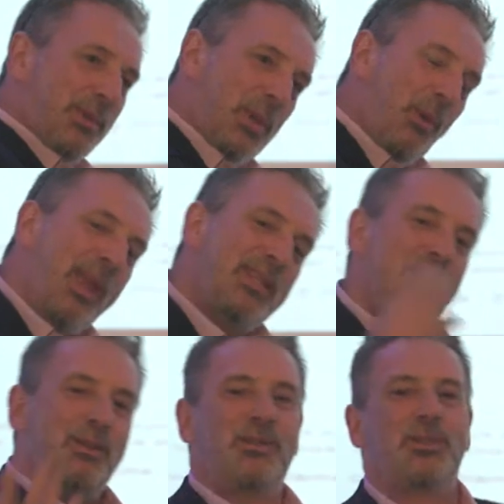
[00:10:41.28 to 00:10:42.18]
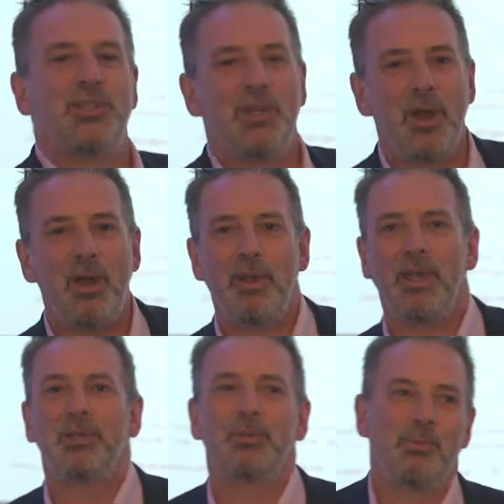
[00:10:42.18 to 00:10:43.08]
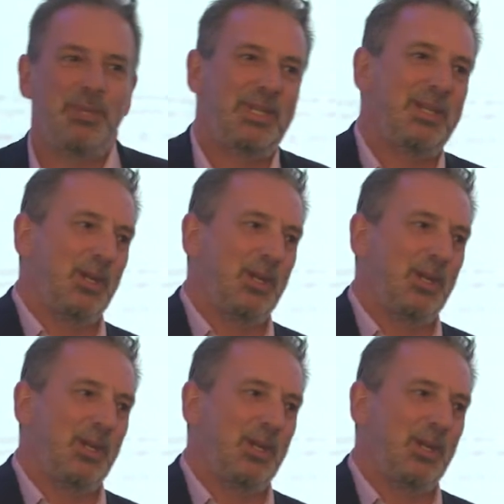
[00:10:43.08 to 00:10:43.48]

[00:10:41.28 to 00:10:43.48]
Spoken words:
create a series of scenarios when we did